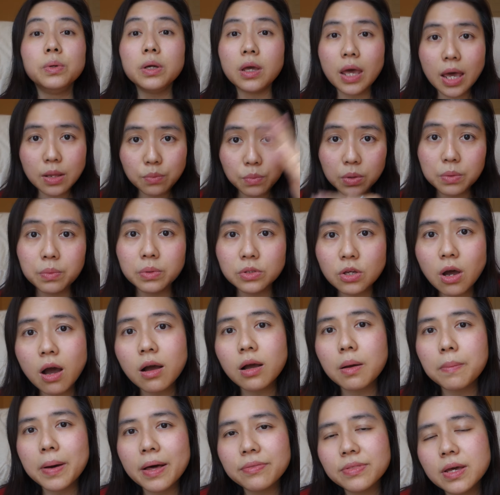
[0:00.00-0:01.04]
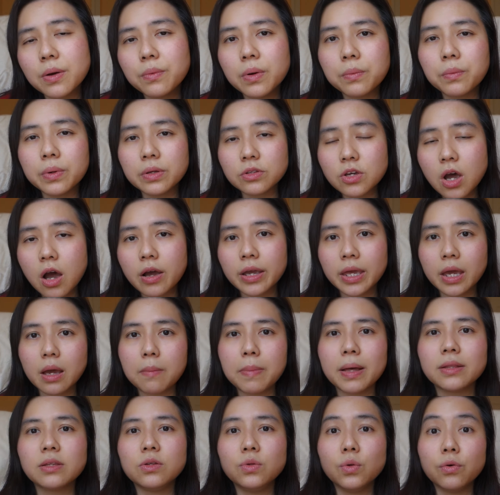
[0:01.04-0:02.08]
And we will talk about that when we're talking
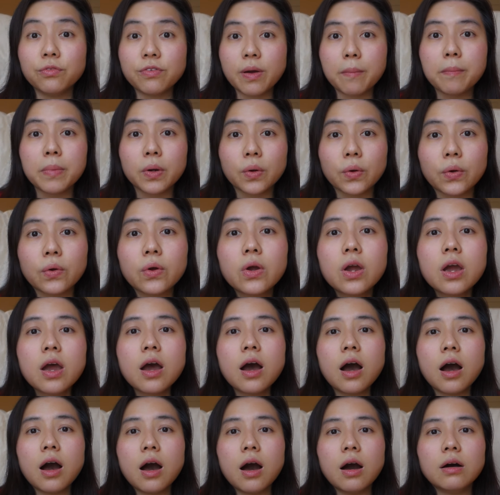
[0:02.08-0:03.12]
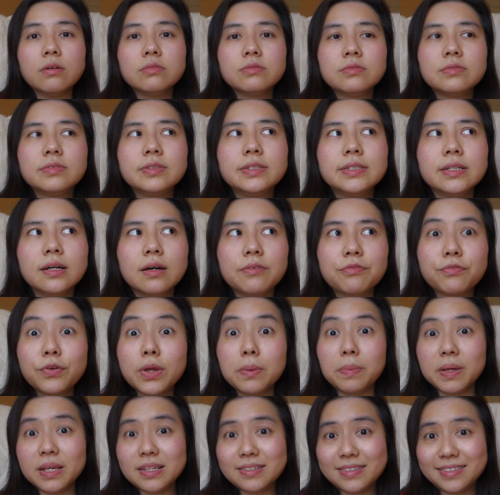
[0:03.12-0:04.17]
about the November
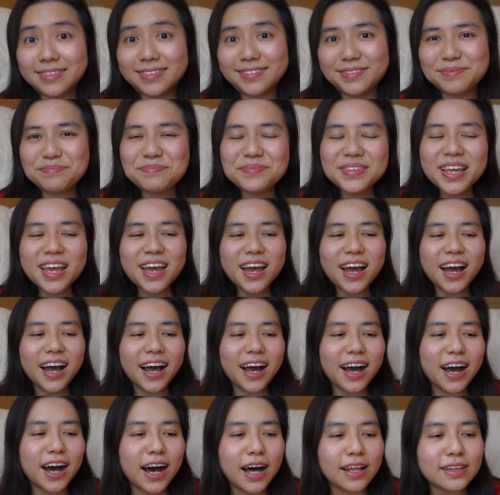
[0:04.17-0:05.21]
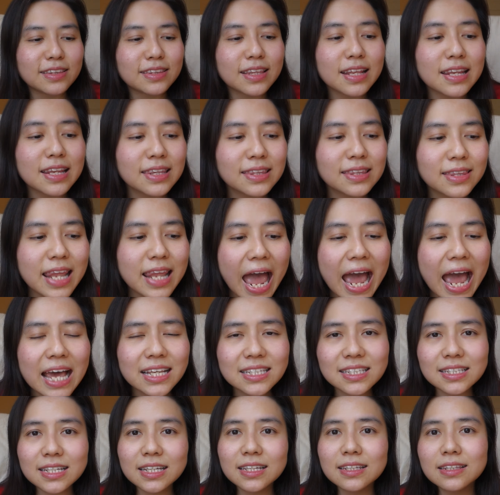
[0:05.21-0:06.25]
freebies. The
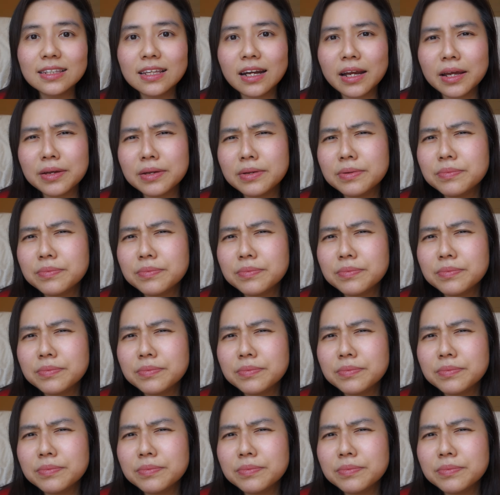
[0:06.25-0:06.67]
last thing that I